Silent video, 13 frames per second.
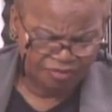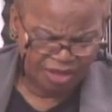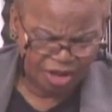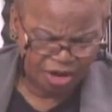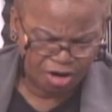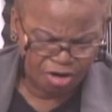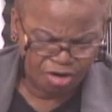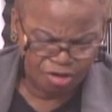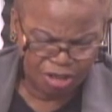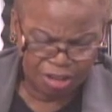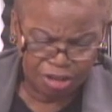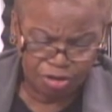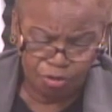they
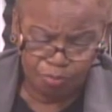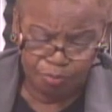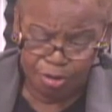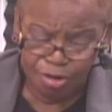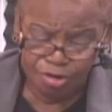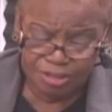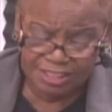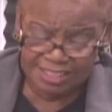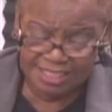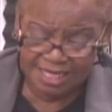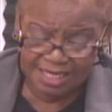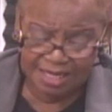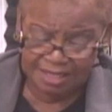heard a little bird
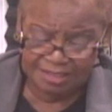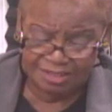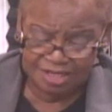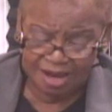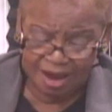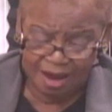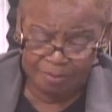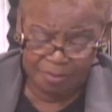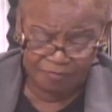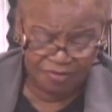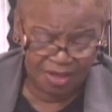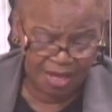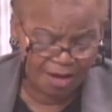singing on top
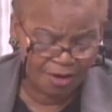of the